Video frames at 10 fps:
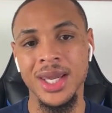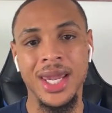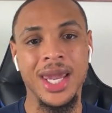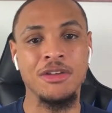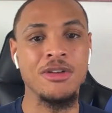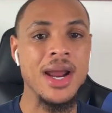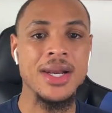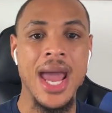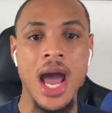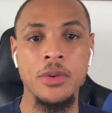And right
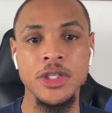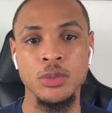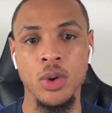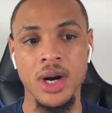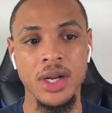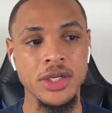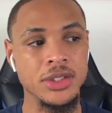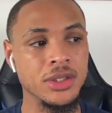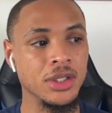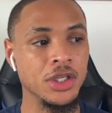now it's one of
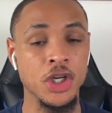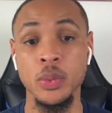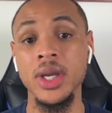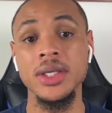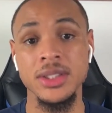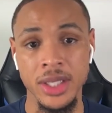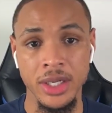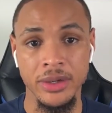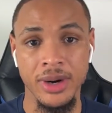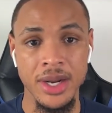those, you're the weakest
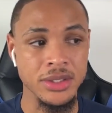link, right?